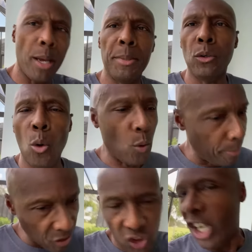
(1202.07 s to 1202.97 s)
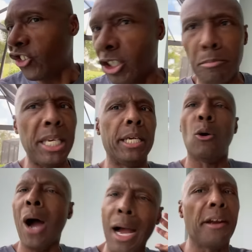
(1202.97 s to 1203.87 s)
women or women chasing men
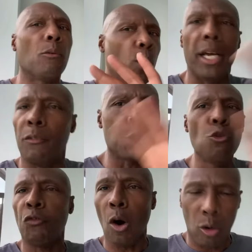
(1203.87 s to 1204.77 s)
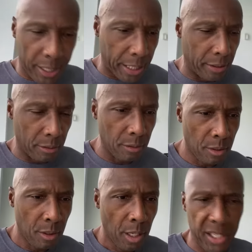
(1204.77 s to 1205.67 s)
or however, wherever you fall in.
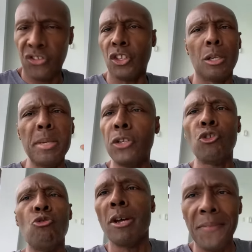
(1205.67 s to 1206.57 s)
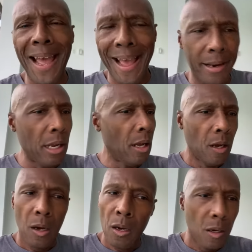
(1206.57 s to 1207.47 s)
Instead of me doing that,
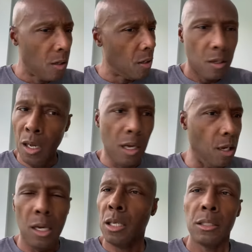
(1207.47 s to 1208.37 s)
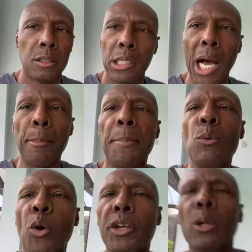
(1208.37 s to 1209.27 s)
uh-uh, I'm gonna be
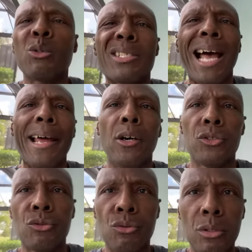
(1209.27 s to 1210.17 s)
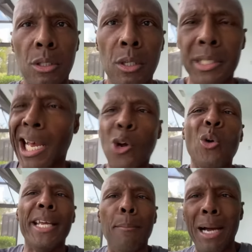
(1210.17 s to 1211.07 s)
working on side hustles. Not
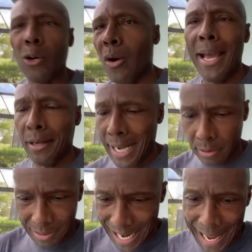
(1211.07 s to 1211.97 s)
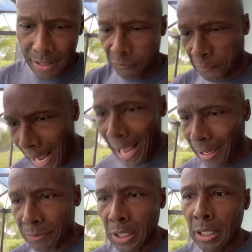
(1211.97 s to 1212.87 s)
only am I gonna have that nine to five,